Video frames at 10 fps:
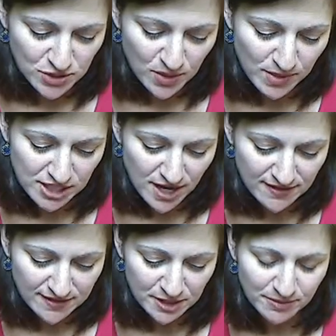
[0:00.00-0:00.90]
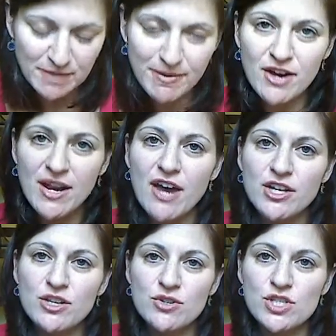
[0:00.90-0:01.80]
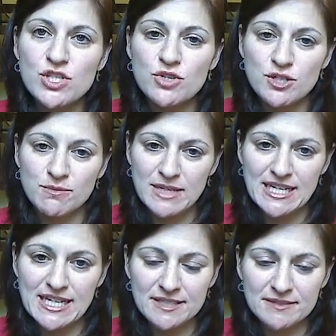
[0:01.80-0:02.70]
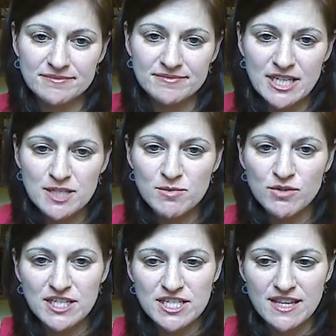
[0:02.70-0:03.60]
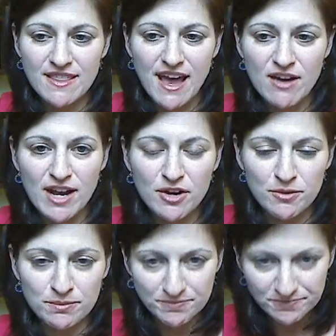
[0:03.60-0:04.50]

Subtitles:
I want to talk a little bit about how do you use social media. Let's move into that realm.